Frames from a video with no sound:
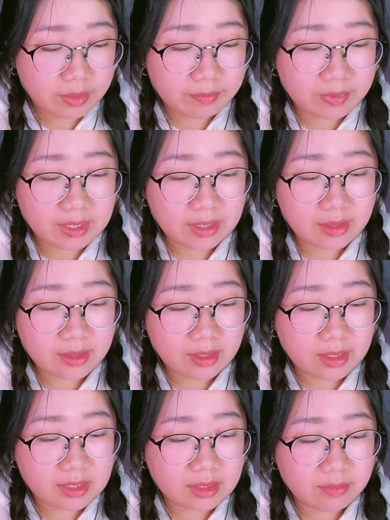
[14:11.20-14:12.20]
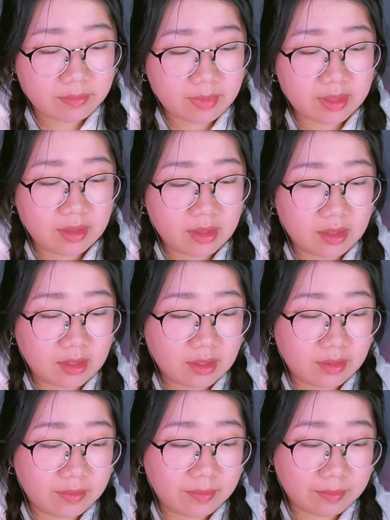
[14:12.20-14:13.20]
You complete things
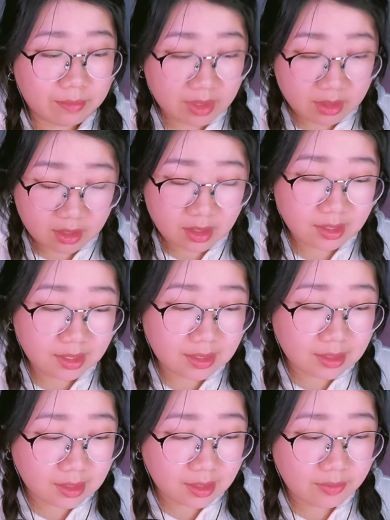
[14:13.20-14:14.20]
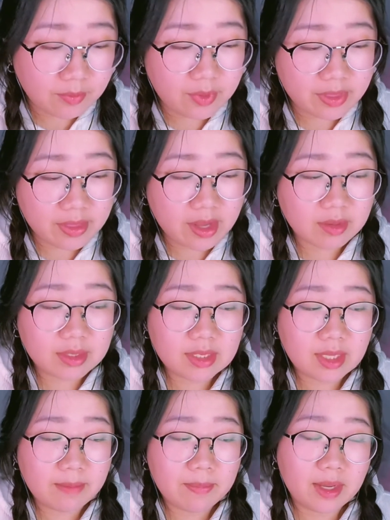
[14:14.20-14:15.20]
methodically
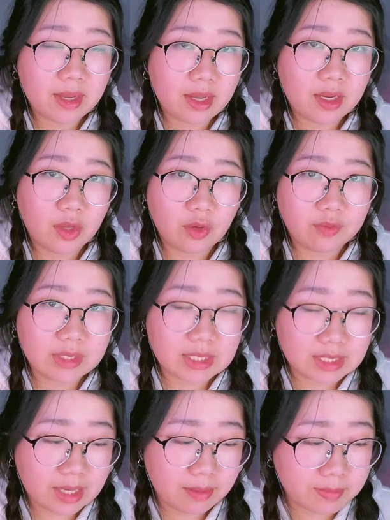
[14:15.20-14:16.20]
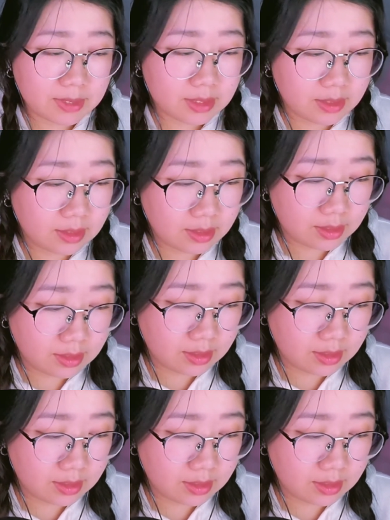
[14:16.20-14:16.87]
without skipping any oversteps.